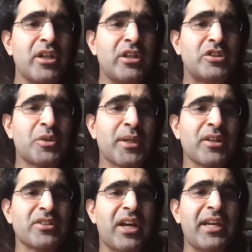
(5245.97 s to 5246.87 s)

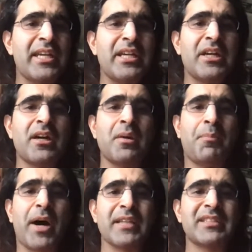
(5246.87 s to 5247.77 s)
Jewels are here,
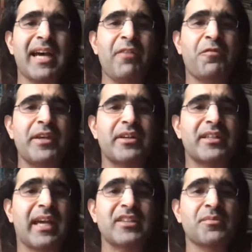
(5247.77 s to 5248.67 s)
but I fear
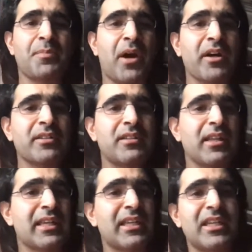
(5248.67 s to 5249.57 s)
that
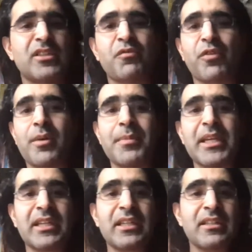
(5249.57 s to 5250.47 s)
sparkling is for
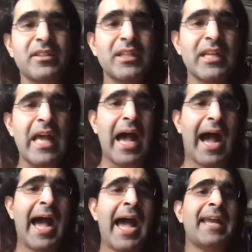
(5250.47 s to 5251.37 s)
me.
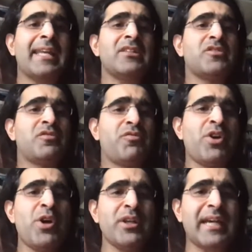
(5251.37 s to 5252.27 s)
I need
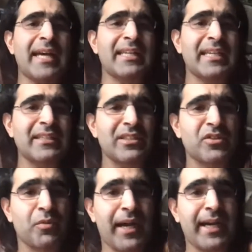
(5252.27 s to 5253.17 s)
food, I need it
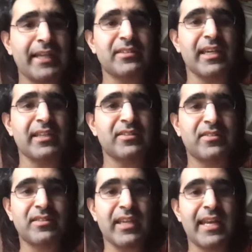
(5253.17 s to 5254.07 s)
twice, yes,
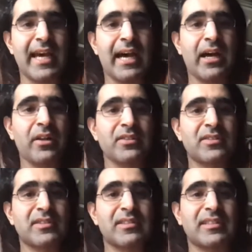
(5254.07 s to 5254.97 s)
then I'll
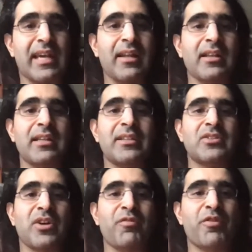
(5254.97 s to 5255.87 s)
sell it
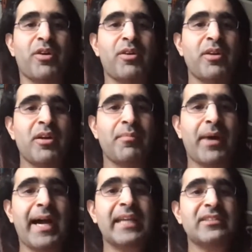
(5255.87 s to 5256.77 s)
all for
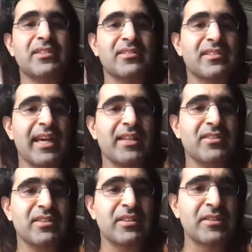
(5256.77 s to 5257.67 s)
my success.